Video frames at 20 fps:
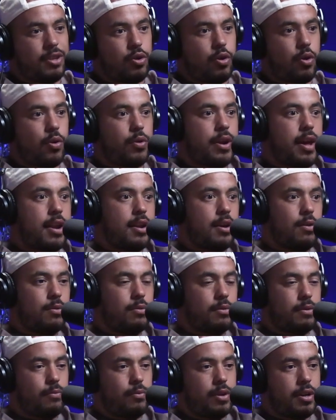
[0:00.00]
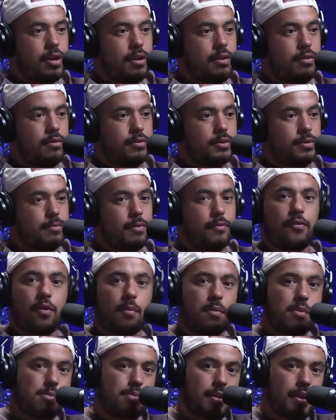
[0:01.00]
a grown adult, when I was a
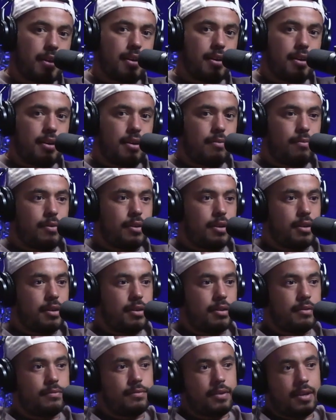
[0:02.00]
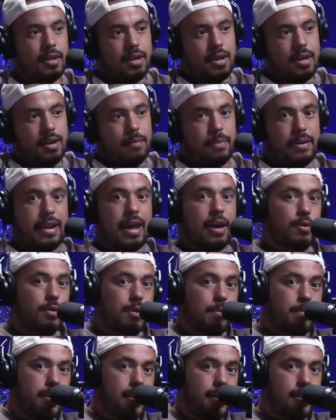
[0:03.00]
football player, when I've been out
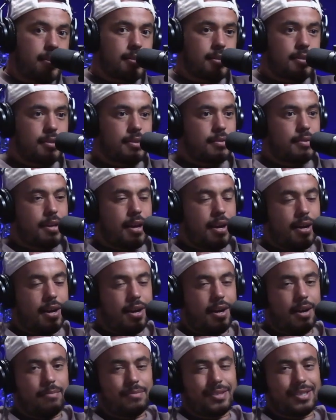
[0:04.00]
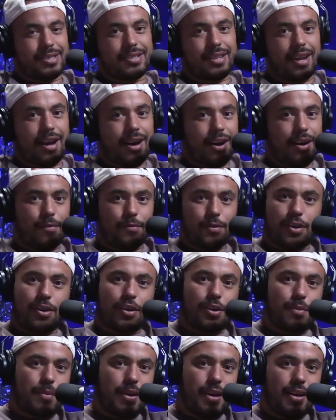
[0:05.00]
on the piss, to staff, you
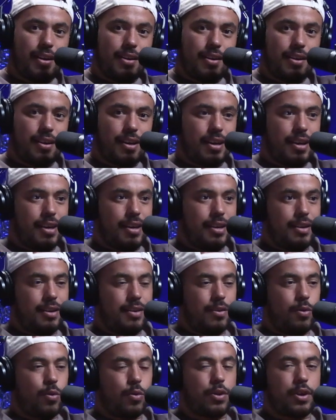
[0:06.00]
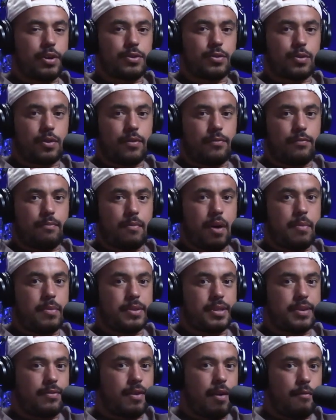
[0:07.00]
know what I mean? And all those sort of
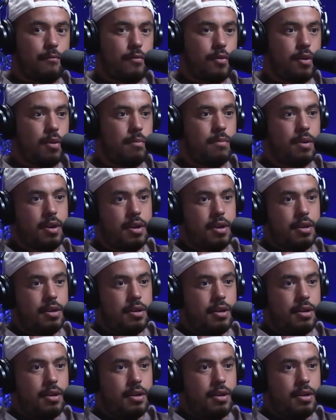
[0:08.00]
moments have come from,